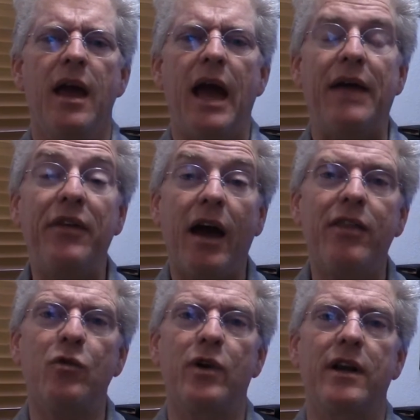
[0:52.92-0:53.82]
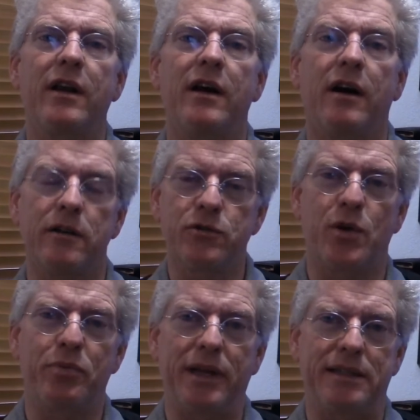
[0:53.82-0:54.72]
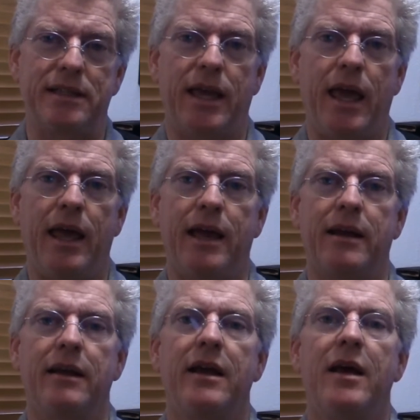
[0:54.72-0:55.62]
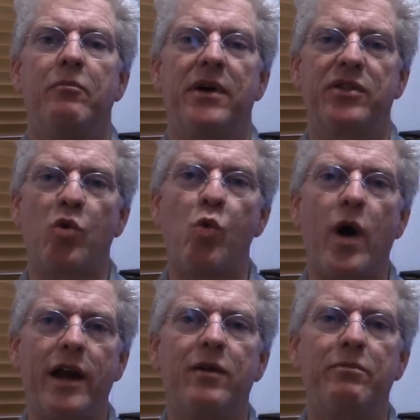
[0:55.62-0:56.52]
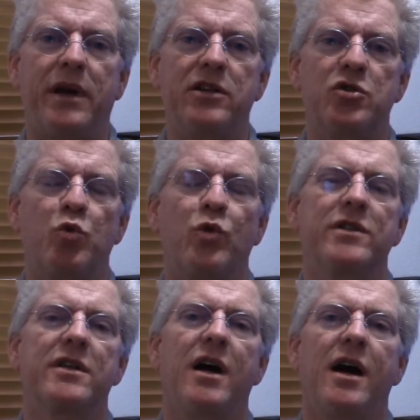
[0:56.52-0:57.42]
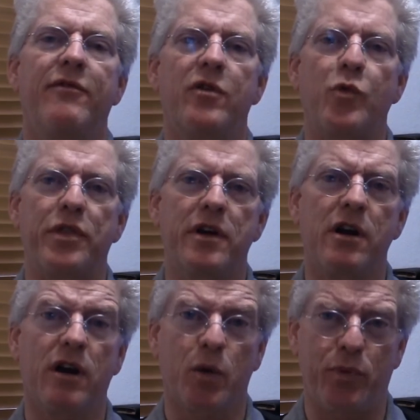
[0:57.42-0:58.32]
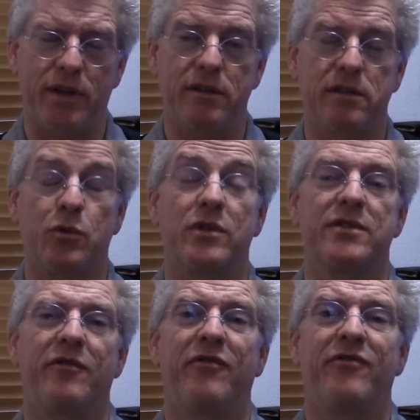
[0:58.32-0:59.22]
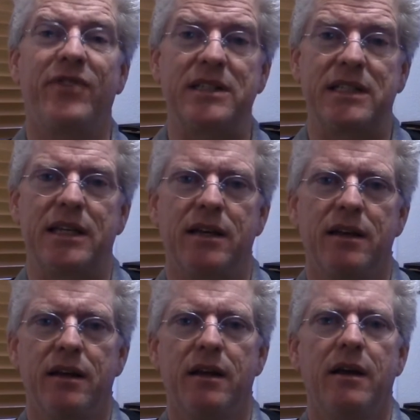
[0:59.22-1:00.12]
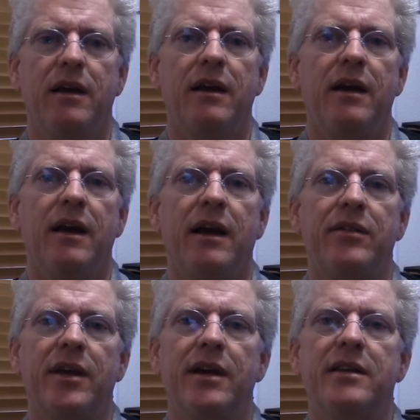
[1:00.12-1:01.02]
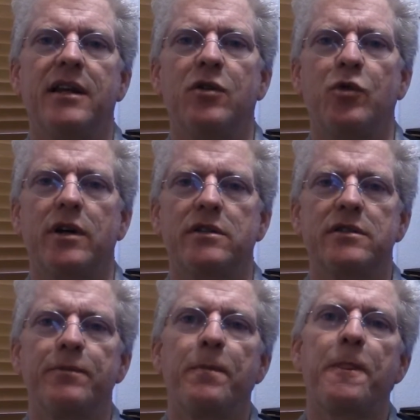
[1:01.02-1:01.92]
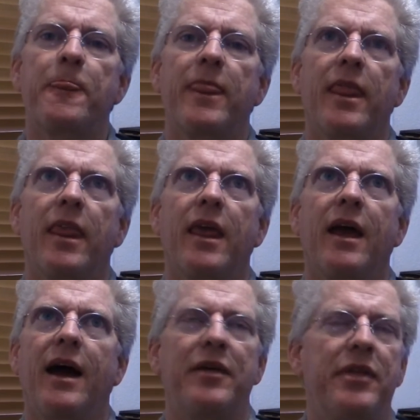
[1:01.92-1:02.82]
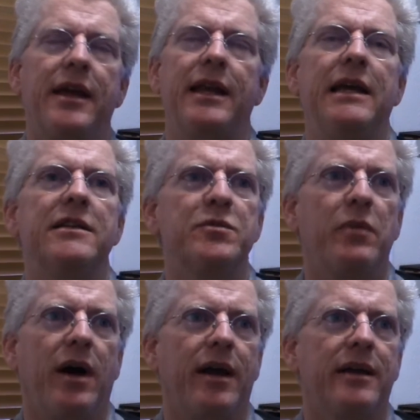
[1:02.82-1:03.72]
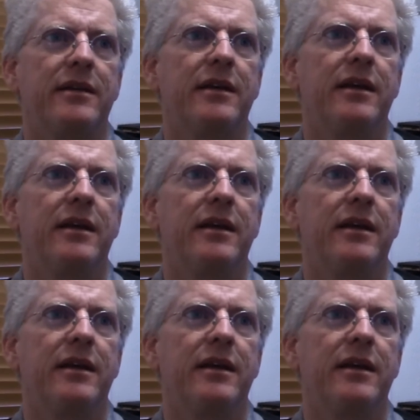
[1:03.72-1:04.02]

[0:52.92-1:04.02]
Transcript: And the other one, also had a plastic head, but the wire mesh was covered with carpet, so it was fuzzy. And the idea was, I think in his mind,